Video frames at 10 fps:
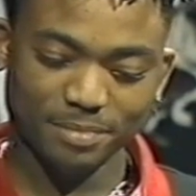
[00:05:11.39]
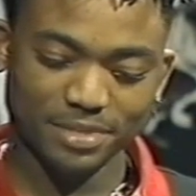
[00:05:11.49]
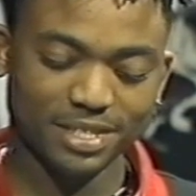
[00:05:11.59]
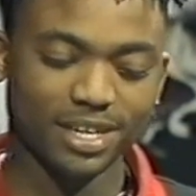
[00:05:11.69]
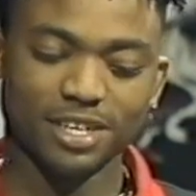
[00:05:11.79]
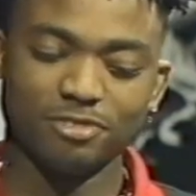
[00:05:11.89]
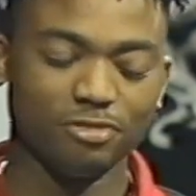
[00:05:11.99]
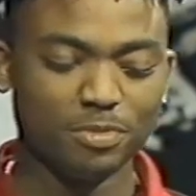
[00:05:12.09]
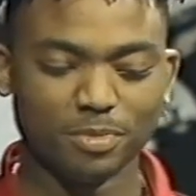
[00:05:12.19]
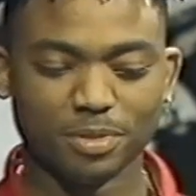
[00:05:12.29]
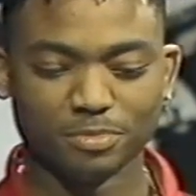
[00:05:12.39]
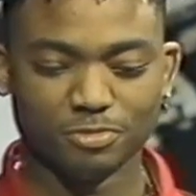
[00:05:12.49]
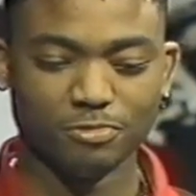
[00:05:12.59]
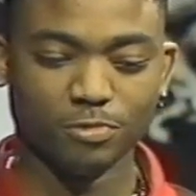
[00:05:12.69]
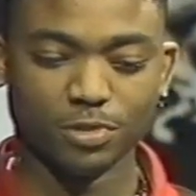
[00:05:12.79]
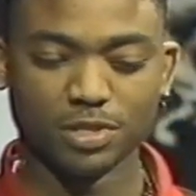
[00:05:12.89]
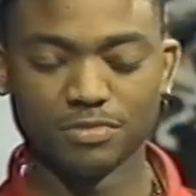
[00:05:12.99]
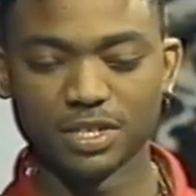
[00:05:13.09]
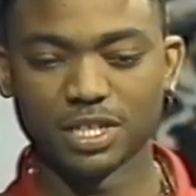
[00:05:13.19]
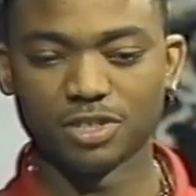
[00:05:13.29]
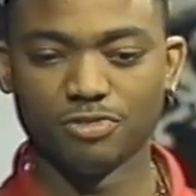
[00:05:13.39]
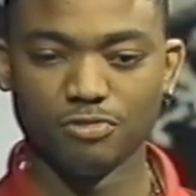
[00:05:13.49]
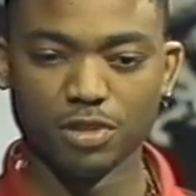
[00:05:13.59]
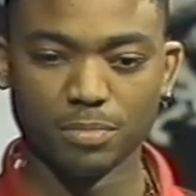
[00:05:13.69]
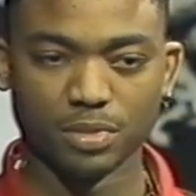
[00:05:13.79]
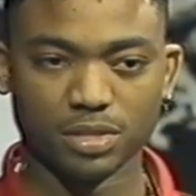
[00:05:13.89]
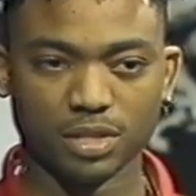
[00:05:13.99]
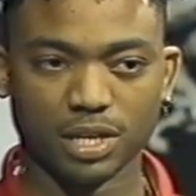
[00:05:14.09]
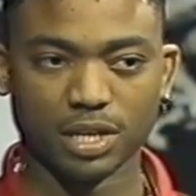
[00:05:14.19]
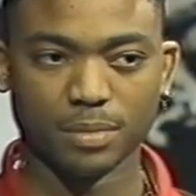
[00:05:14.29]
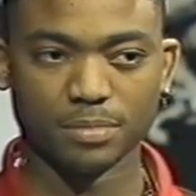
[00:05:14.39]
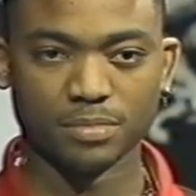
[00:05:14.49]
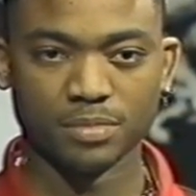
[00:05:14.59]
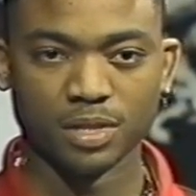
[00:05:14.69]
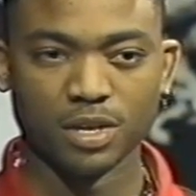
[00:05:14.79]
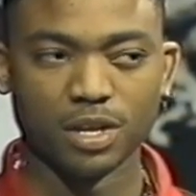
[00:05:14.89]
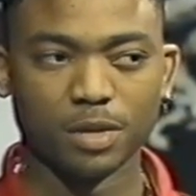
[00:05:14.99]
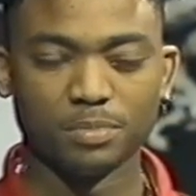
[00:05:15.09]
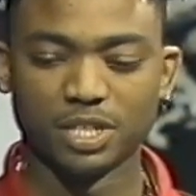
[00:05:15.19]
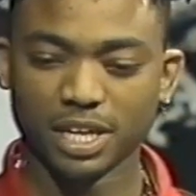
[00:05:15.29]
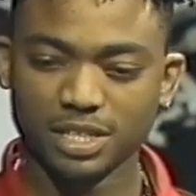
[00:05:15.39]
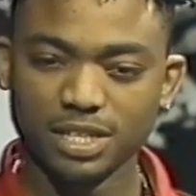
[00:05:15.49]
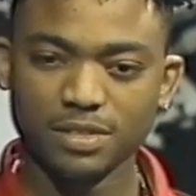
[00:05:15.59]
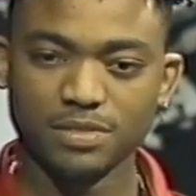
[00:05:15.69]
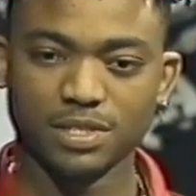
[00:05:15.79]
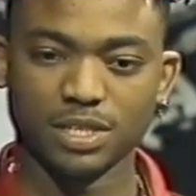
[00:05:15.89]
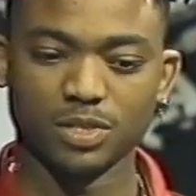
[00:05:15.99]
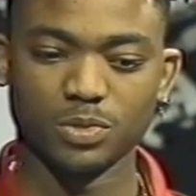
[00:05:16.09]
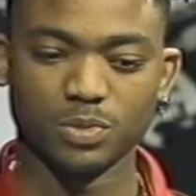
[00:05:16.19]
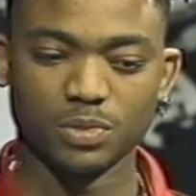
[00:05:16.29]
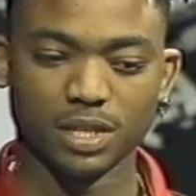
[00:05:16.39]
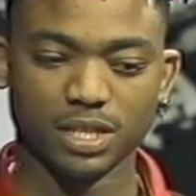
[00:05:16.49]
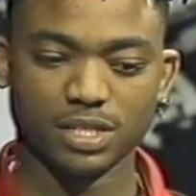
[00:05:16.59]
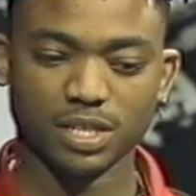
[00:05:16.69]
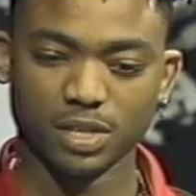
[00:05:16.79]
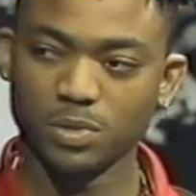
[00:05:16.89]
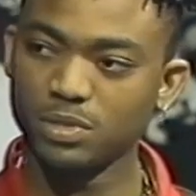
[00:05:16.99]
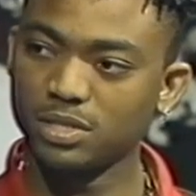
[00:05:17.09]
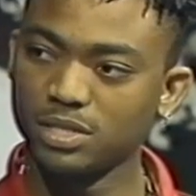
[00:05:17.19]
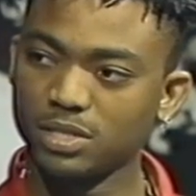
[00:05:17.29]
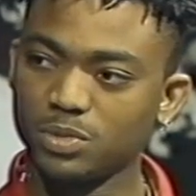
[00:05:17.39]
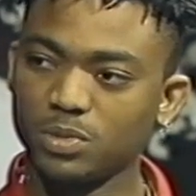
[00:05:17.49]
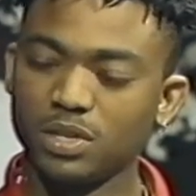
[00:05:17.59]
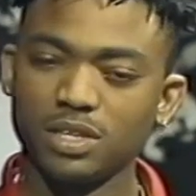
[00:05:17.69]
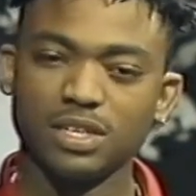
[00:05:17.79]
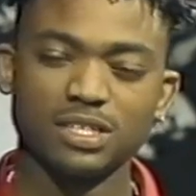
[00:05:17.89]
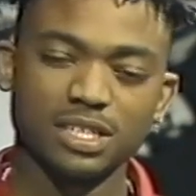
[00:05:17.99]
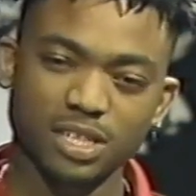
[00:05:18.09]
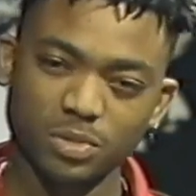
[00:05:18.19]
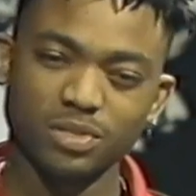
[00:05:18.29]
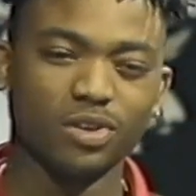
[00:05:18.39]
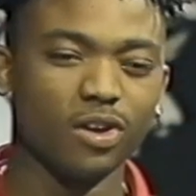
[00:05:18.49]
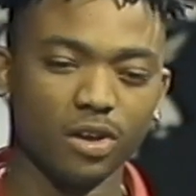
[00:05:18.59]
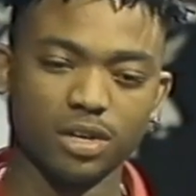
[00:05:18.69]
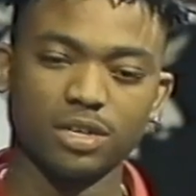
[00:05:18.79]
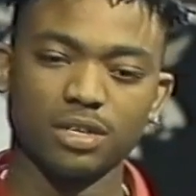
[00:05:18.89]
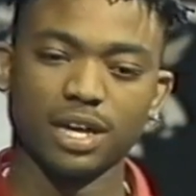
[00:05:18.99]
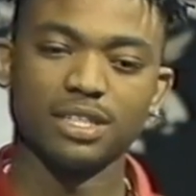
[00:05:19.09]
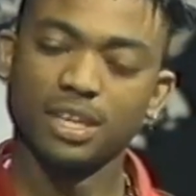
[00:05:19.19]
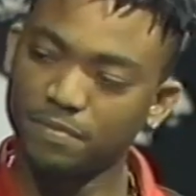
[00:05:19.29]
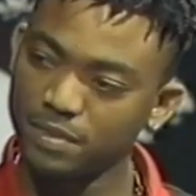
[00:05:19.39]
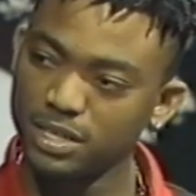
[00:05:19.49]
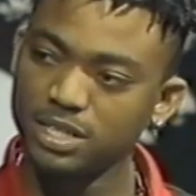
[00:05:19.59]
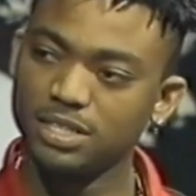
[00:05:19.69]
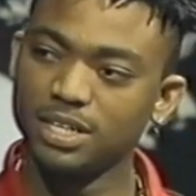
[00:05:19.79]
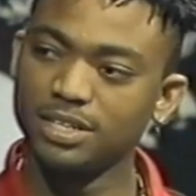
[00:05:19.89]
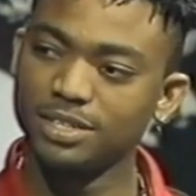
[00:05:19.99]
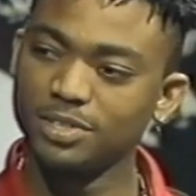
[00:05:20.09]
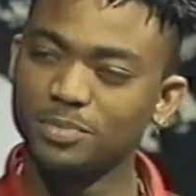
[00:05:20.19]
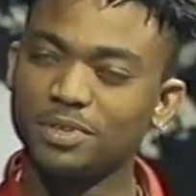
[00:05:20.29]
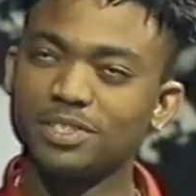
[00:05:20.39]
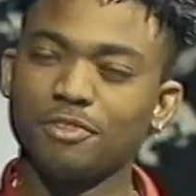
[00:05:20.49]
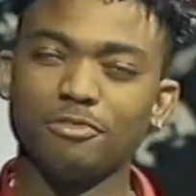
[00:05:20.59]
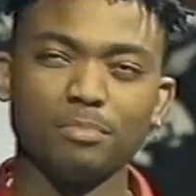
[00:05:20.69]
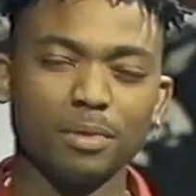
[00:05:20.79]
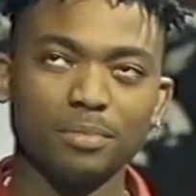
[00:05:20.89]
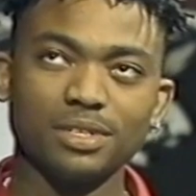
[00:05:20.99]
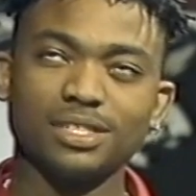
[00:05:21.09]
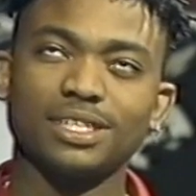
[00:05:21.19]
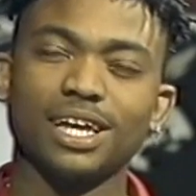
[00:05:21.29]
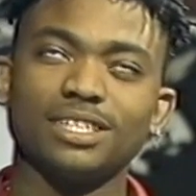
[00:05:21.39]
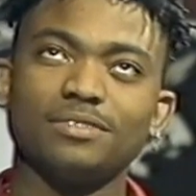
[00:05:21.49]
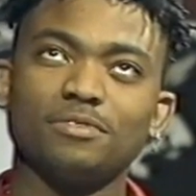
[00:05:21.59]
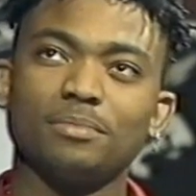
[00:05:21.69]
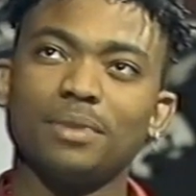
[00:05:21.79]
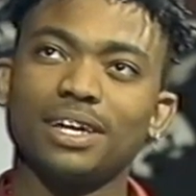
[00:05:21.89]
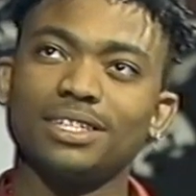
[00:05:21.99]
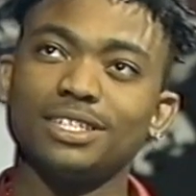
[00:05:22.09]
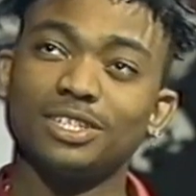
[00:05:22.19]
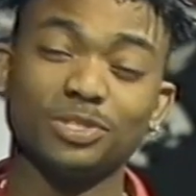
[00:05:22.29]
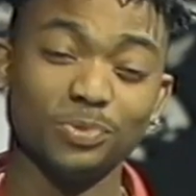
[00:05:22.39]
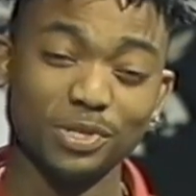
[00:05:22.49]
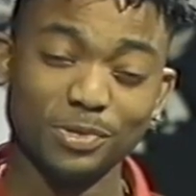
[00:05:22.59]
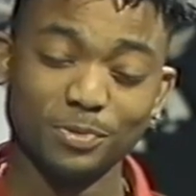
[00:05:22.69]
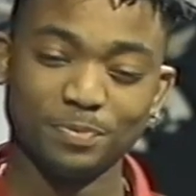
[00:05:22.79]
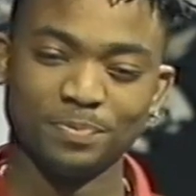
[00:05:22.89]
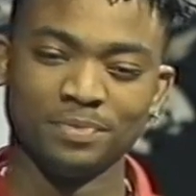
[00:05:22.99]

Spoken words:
It's like a dream come true. Well, not really a dream, but objectives, you know, that I set out to, you know, things I set out to conquer, I definitely did it, you know, because I remember it starting from back in the studio